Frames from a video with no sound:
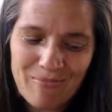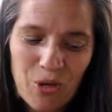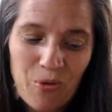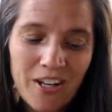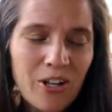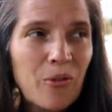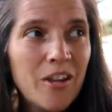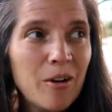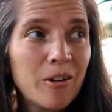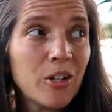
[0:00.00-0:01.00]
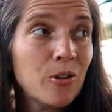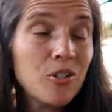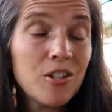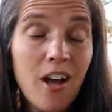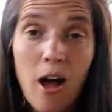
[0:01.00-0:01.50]
So we're gonna go there. We're gonna go
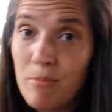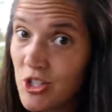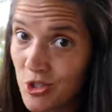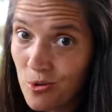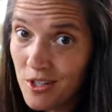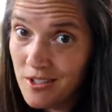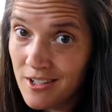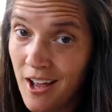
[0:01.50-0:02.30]
to the Amish stores.